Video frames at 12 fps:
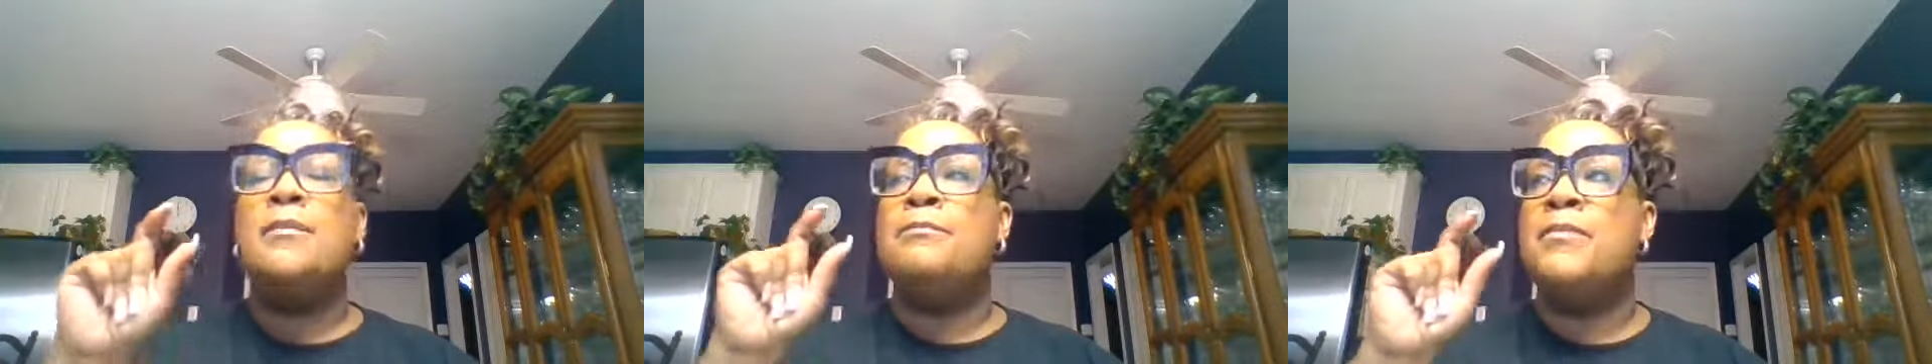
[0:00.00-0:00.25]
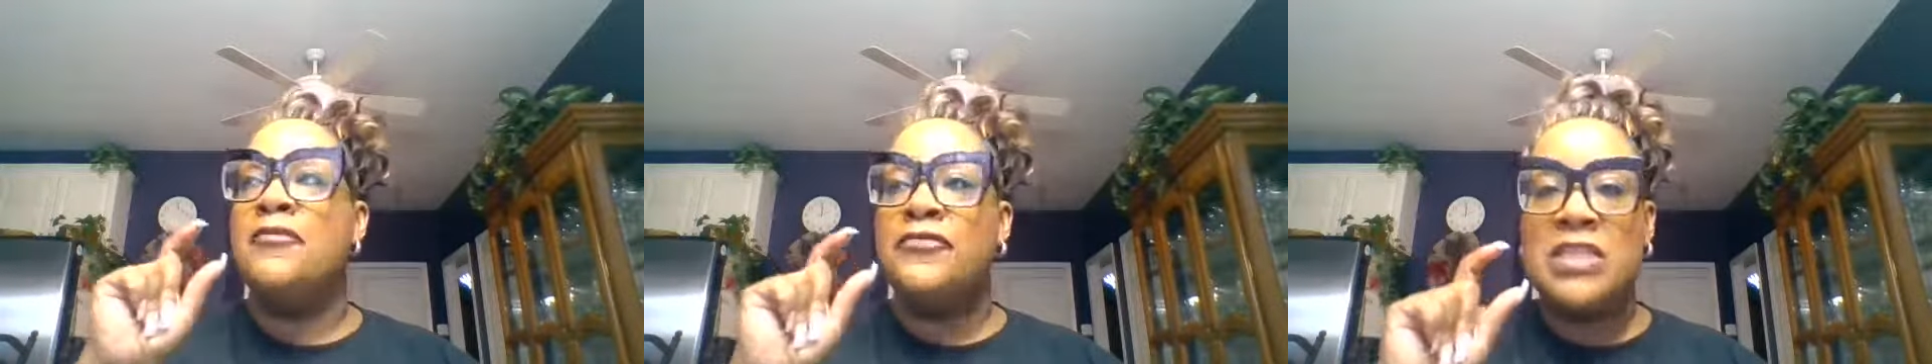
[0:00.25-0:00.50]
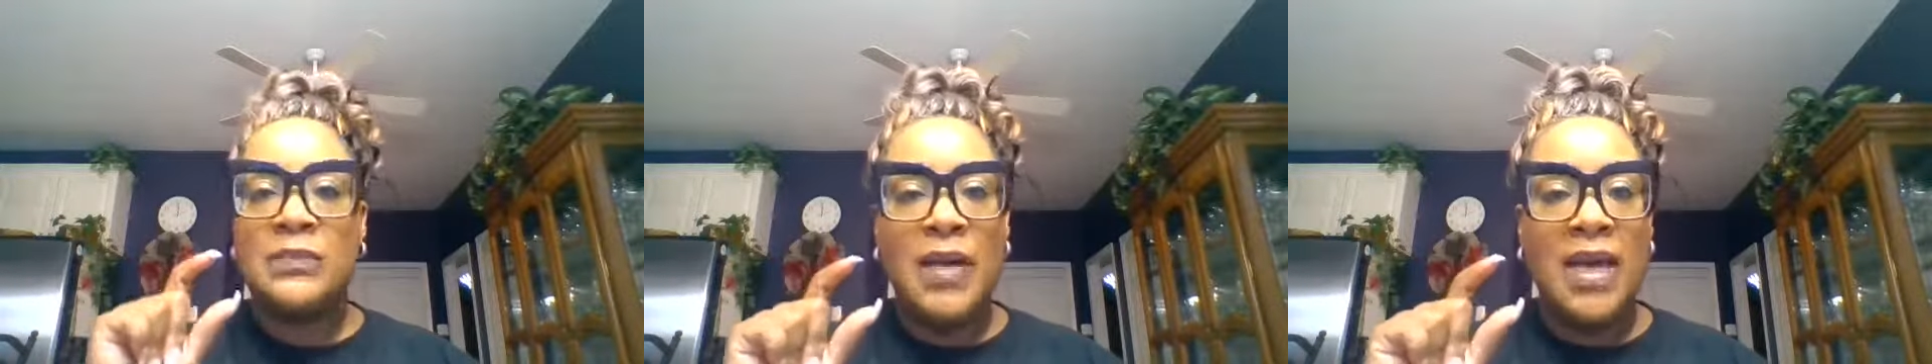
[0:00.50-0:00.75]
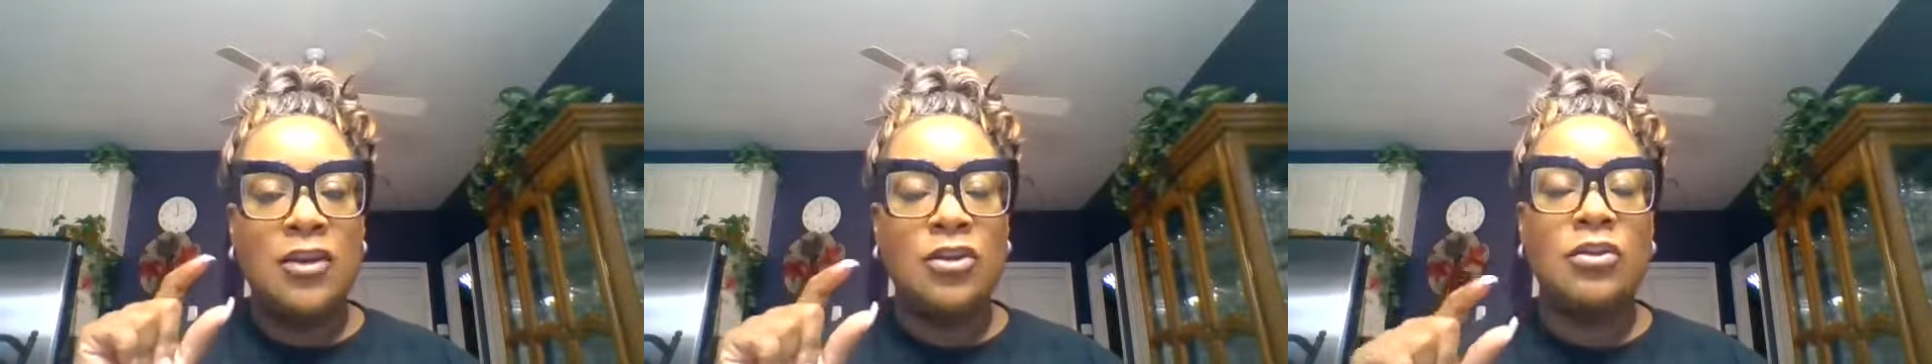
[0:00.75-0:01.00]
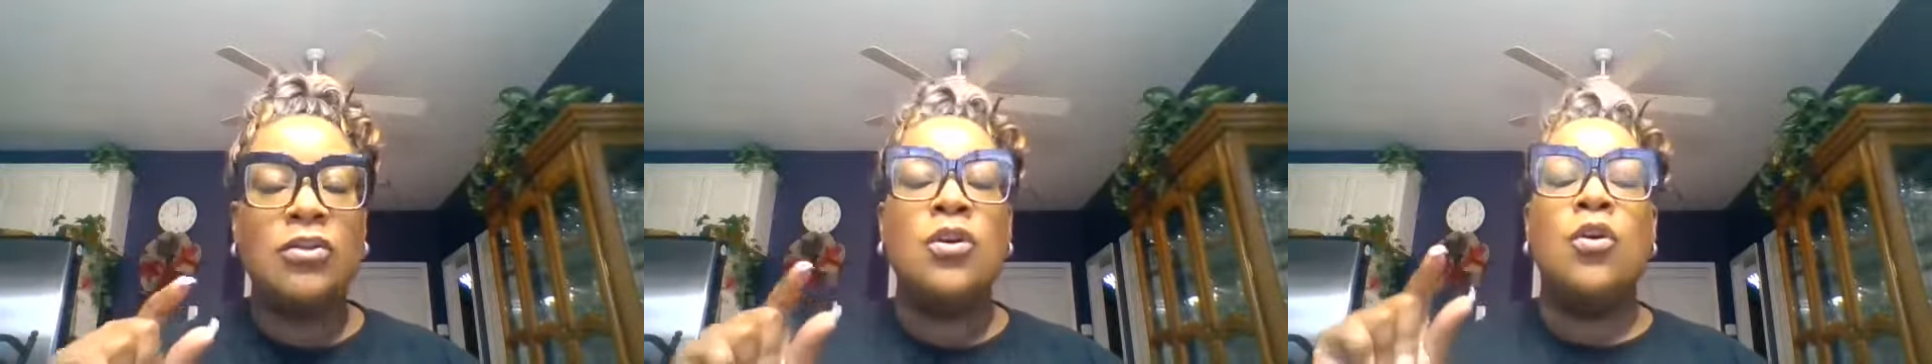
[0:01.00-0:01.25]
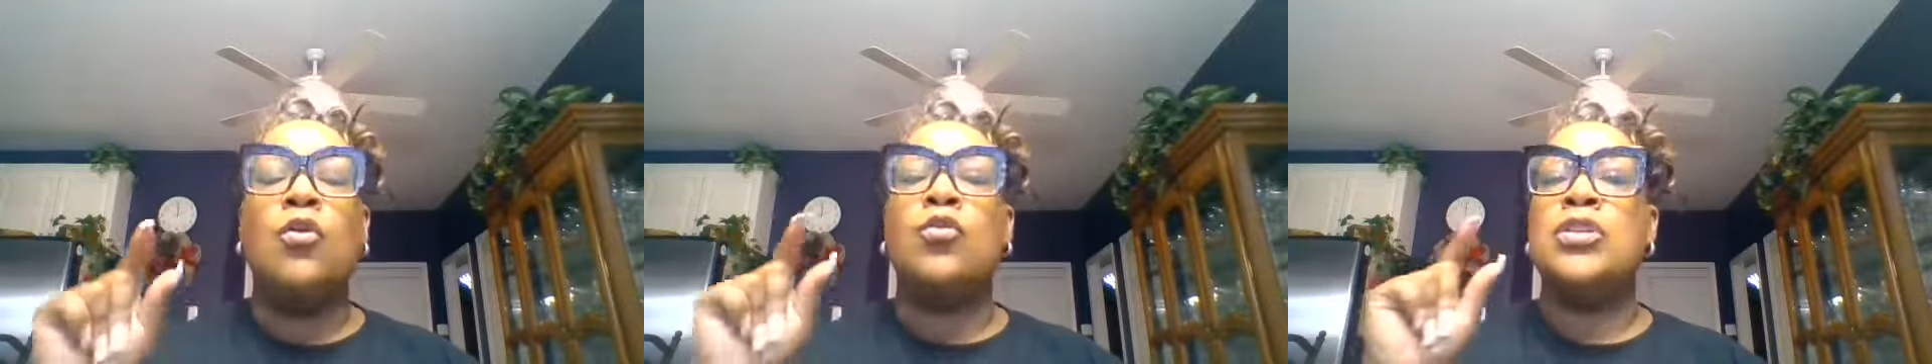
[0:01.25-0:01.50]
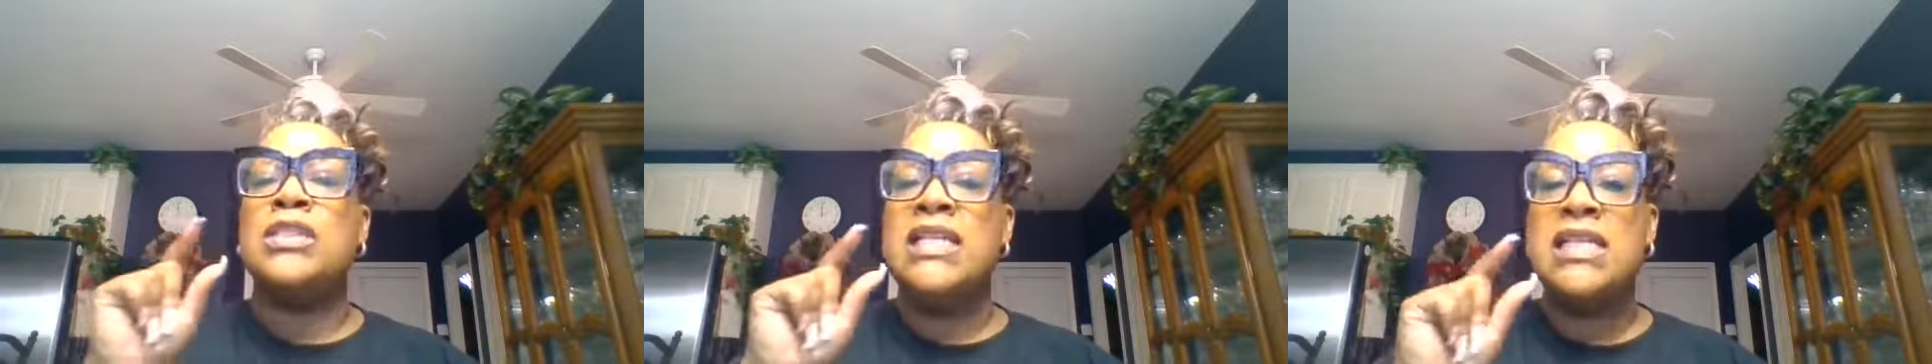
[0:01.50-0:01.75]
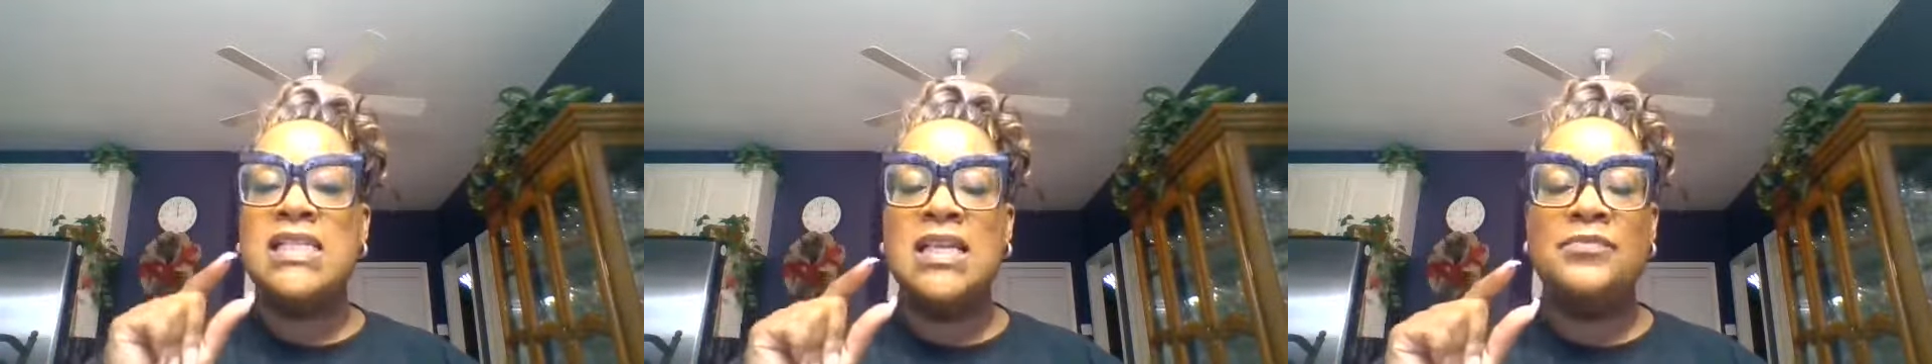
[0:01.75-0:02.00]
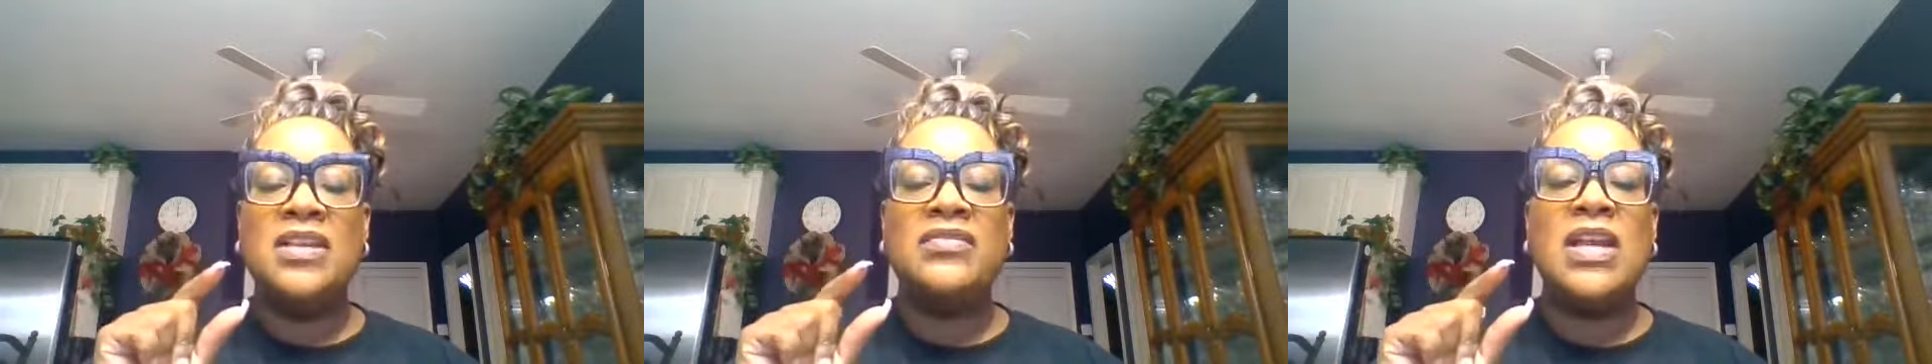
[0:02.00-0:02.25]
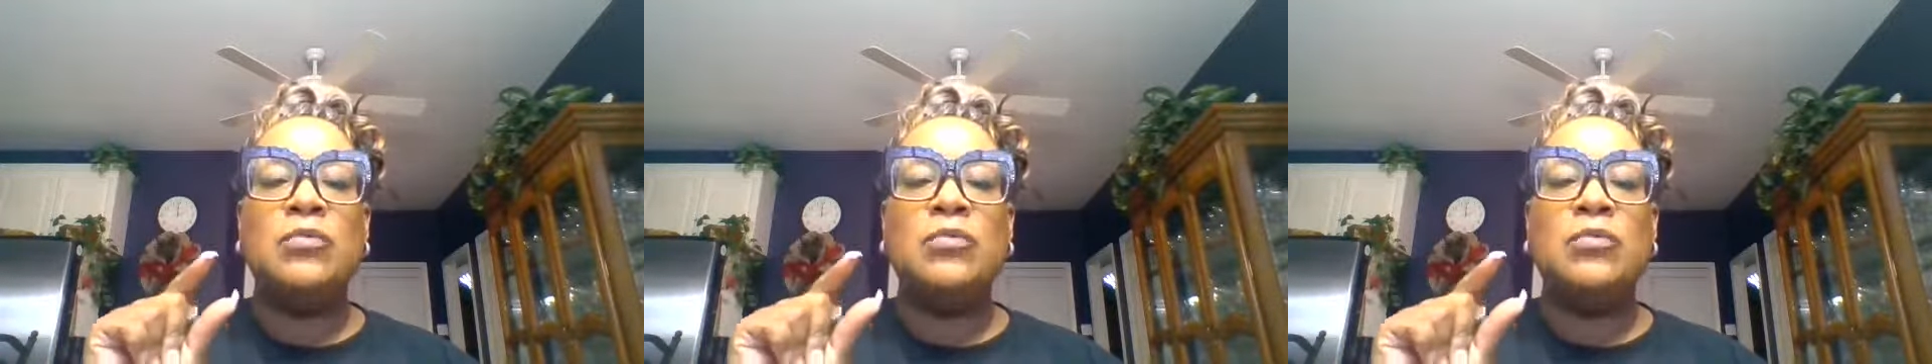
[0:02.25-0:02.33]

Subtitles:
Memphis better or did something